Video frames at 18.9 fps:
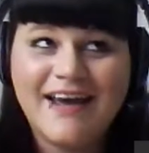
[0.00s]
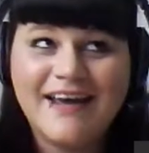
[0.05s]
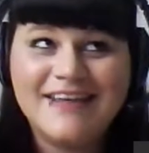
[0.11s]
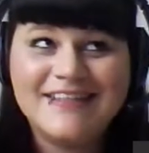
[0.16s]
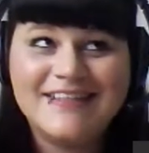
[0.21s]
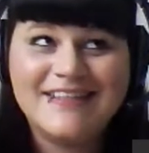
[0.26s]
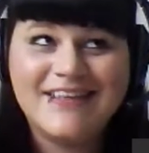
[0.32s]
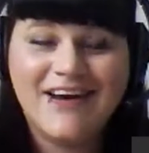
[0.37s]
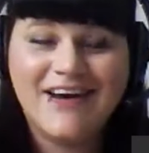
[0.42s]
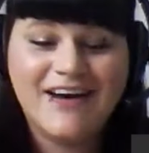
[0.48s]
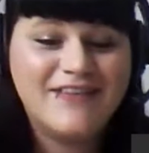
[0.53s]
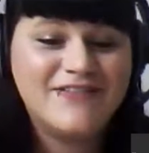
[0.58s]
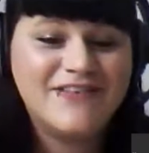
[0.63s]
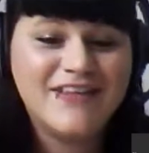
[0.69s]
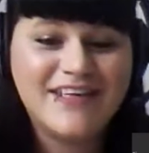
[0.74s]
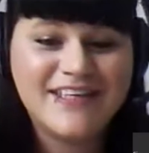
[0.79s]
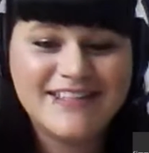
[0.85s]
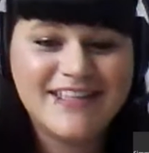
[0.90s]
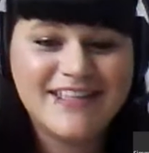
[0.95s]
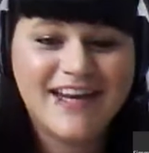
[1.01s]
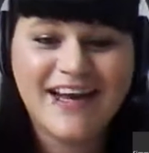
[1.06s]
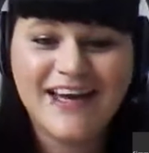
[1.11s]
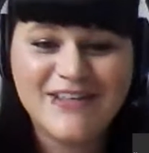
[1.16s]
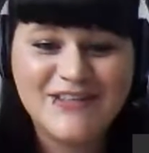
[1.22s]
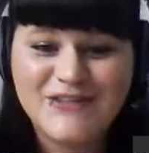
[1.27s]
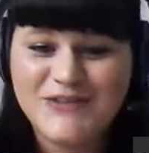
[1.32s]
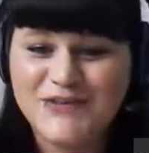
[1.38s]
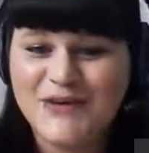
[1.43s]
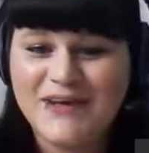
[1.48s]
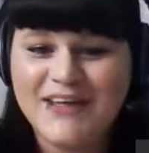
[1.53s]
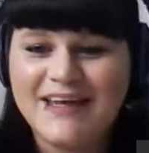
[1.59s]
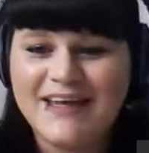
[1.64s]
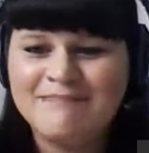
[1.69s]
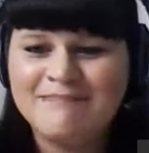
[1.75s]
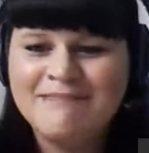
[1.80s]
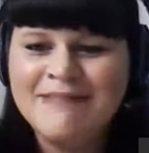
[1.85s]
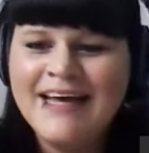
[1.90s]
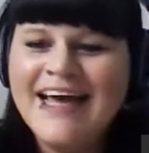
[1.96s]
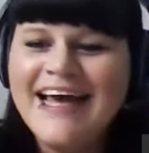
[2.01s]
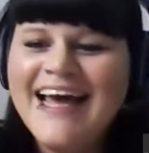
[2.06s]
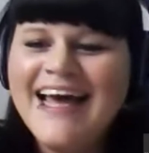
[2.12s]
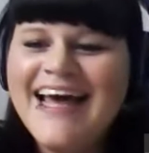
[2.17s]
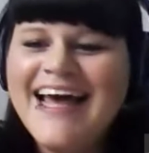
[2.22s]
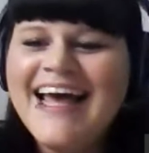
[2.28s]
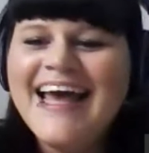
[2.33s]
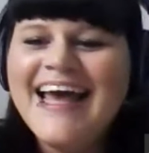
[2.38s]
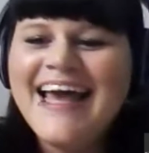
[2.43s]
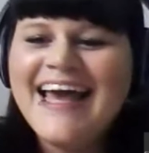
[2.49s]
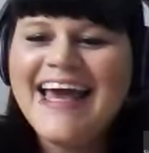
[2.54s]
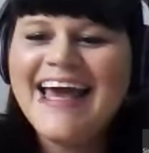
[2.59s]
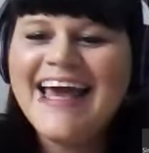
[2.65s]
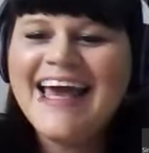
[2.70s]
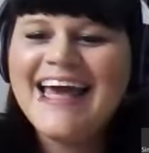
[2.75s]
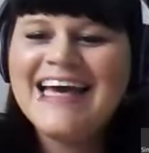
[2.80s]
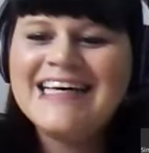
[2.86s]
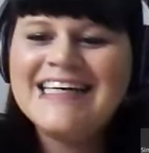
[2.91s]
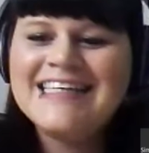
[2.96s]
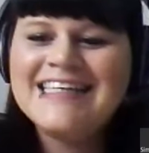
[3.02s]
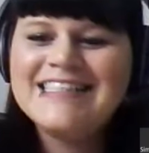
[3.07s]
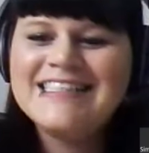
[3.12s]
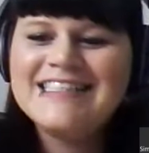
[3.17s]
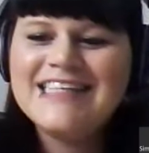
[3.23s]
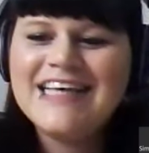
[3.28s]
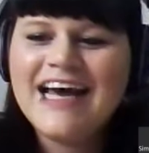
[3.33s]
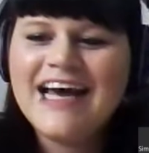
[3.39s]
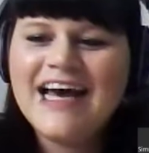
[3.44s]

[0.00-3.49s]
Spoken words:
is obvious that I enjoy them. And